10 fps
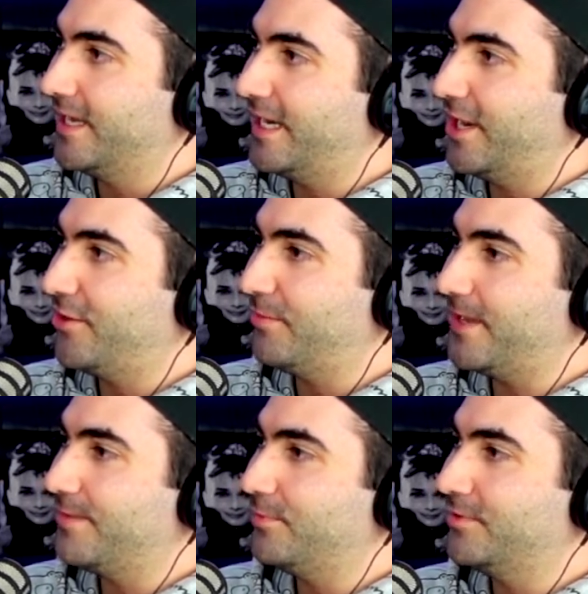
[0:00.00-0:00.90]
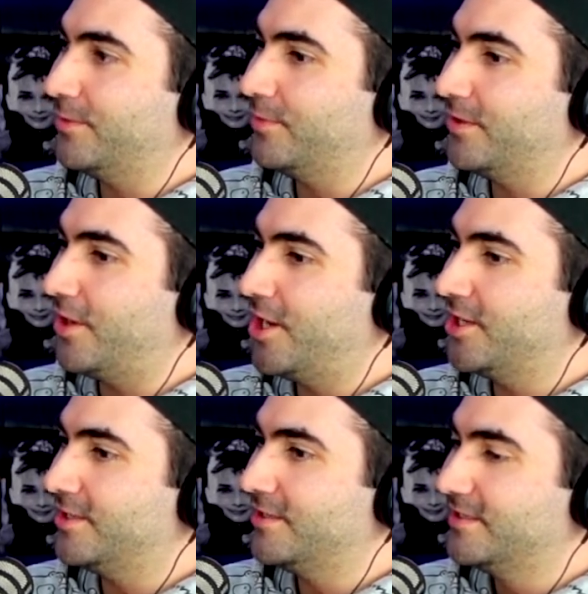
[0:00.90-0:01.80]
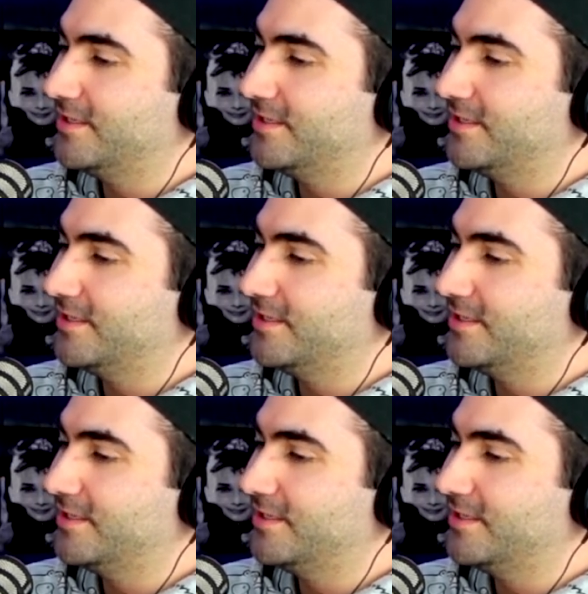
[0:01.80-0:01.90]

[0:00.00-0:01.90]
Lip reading: And a lot of the people that were on